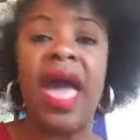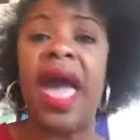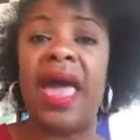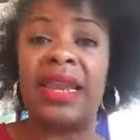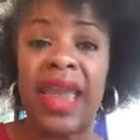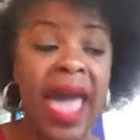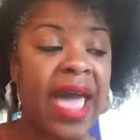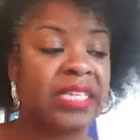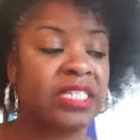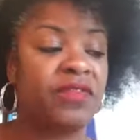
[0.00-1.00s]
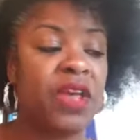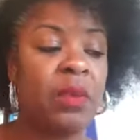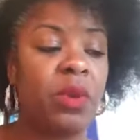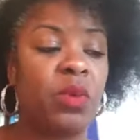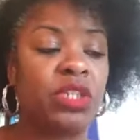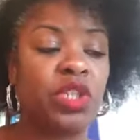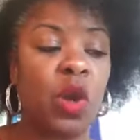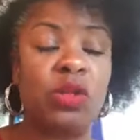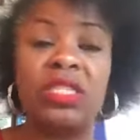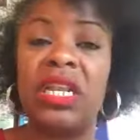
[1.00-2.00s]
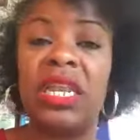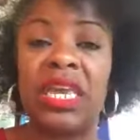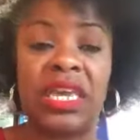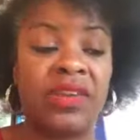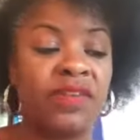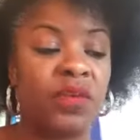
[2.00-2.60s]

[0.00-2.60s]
At last, Velma was told to leave